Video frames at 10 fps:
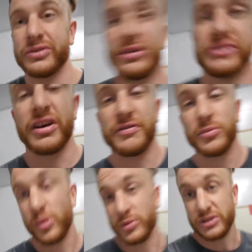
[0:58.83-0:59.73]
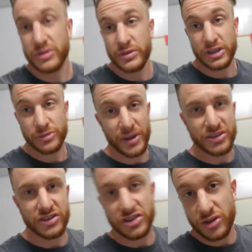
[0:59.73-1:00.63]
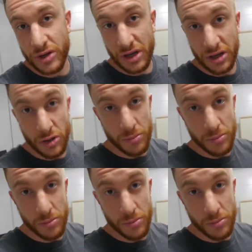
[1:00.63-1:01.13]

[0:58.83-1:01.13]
sort of stuff, and what we're doing is basically shooting a new